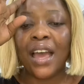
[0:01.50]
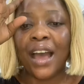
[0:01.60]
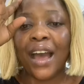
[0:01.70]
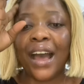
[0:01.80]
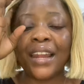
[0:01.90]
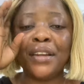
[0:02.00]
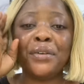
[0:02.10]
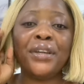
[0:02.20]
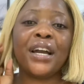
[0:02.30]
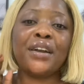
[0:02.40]

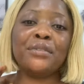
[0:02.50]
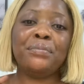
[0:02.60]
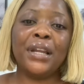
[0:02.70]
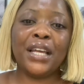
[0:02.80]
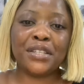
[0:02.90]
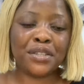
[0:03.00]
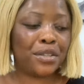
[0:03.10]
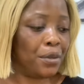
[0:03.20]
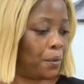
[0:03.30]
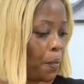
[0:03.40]
Hallelujah. God bless
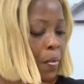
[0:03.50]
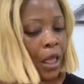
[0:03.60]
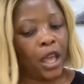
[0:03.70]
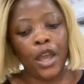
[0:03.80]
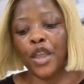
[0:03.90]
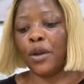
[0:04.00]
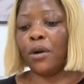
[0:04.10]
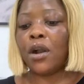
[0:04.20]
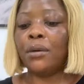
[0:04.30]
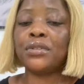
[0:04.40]
you. You're
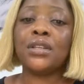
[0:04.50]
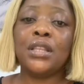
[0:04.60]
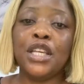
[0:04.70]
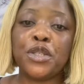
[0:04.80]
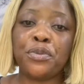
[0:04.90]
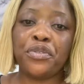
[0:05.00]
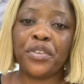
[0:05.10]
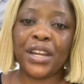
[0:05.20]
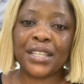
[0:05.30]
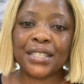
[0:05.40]
welcome to this
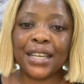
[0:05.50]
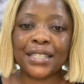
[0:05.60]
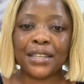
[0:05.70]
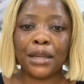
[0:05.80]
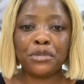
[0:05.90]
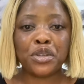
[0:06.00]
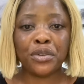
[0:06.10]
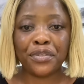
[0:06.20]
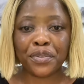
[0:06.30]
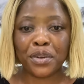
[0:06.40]
prophetic session. I'm
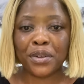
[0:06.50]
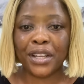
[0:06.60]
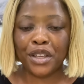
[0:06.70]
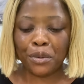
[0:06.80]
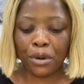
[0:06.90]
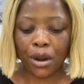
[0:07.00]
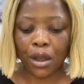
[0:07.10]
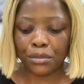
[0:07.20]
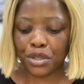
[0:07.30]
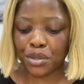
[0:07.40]
Shrifon, and you're
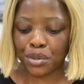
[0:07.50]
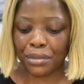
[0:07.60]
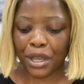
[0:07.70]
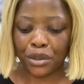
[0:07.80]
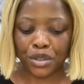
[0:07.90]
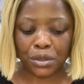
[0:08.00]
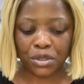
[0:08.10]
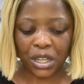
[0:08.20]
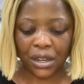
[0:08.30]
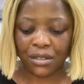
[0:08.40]
welcome to my YouTube
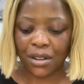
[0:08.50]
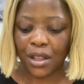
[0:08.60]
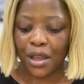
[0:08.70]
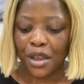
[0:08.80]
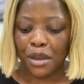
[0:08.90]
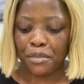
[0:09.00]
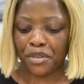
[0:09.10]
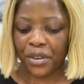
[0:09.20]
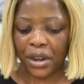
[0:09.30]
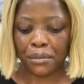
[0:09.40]
channel,
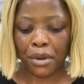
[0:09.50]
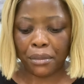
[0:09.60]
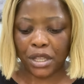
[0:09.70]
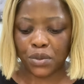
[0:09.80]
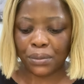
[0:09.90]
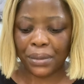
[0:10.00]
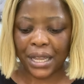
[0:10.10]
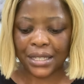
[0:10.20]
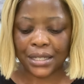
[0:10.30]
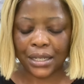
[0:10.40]
Prophetic Moments with
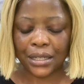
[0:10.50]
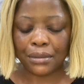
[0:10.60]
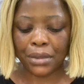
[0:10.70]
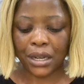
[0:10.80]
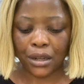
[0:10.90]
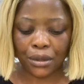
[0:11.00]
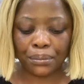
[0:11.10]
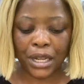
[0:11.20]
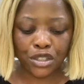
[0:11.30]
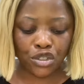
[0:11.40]
Blessing. May the Lord
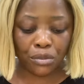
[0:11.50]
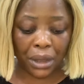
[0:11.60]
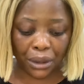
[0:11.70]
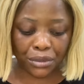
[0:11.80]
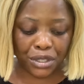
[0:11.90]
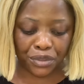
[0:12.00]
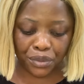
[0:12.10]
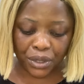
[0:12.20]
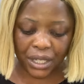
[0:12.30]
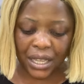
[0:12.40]
bless you
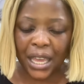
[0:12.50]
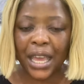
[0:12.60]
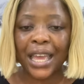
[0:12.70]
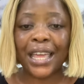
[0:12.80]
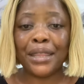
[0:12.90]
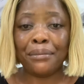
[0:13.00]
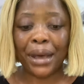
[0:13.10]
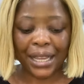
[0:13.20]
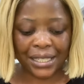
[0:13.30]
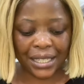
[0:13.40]
bountifully in the
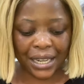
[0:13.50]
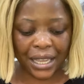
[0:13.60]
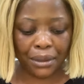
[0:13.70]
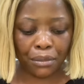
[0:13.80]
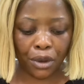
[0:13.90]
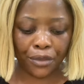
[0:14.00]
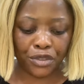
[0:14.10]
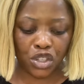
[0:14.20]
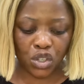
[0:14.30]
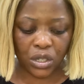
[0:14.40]
mighty name of
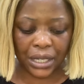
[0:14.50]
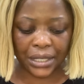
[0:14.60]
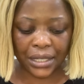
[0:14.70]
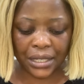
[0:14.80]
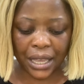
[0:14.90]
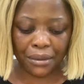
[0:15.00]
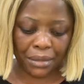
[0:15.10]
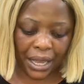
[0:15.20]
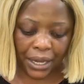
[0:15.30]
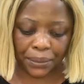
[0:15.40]
Jesus.
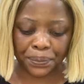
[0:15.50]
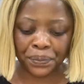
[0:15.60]
Amen.